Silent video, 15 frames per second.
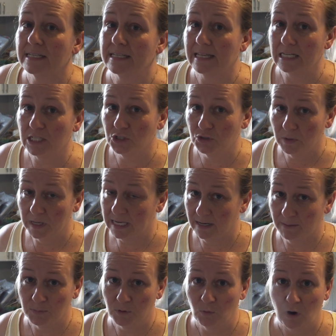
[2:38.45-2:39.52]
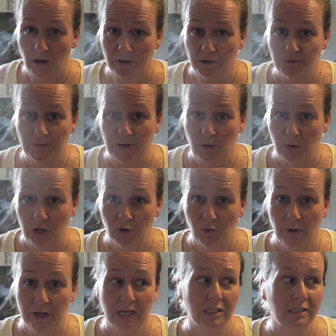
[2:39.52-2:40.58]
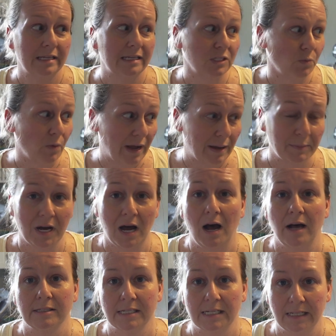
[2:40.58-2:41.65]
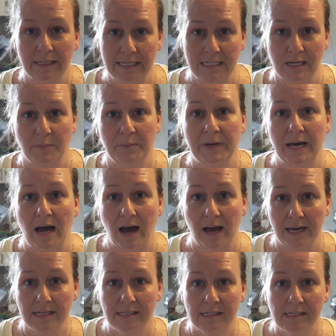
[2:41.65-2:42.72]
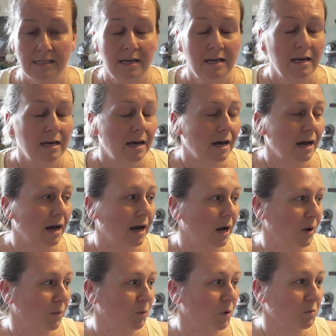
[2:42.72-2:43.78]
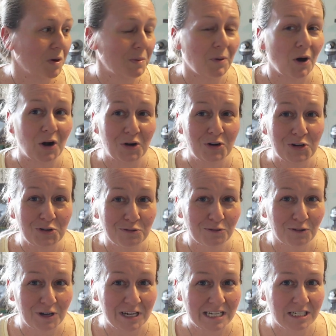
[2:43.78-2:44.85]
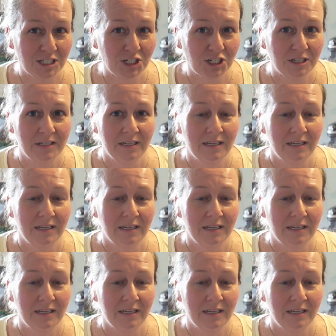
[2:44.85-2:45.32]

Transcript: They do heat up the water very quick, so that's why I'm constantly dumping ice. When we bought our new fridge,